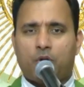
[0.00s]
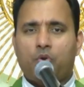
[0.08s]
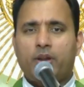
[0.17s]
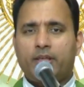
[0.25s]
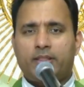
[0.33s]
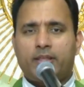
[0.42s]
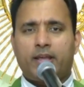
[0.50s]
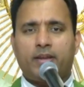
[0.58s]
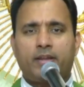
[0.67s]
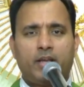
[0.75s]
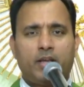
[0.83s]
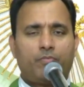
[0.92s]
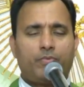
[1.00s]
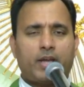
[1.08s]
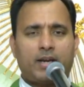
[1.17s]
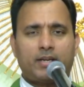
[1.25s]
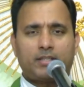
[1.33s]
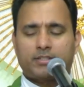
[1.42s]
And only then we
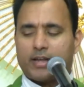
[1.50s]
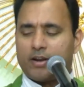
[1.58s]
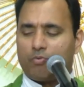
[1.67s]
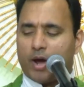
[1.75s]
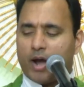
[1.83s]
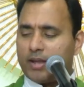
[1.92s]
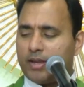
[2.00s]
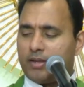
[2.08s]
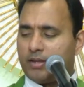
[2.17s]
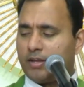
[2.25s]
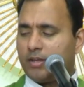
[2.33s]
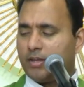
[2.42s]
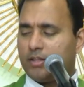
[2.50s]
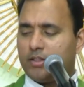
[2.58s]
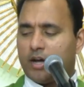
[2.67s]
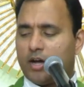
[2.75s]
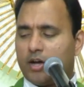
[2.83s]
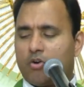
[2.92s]
understand why
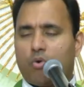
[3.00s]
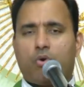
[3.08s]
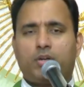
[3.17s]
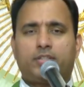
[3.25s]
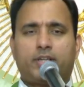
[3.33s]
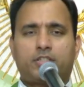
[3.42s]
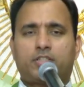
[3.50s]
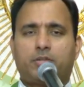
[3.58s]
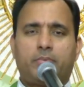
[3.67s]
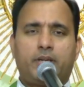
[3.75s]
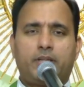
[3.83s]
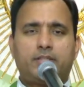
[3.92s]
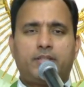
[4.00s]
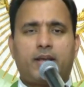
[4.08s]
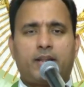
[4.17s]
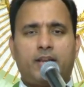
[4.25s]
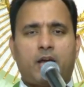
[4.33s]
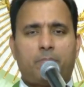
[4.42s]
the Old Testament is
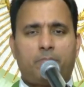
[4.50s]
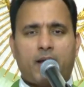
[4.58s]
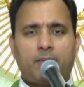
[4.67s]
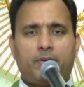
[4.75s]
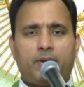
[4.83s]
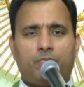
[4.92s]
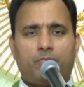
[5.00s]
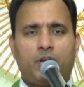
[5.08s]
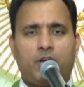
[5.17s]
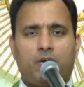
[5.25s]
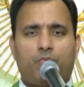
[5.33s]
there in our Bible.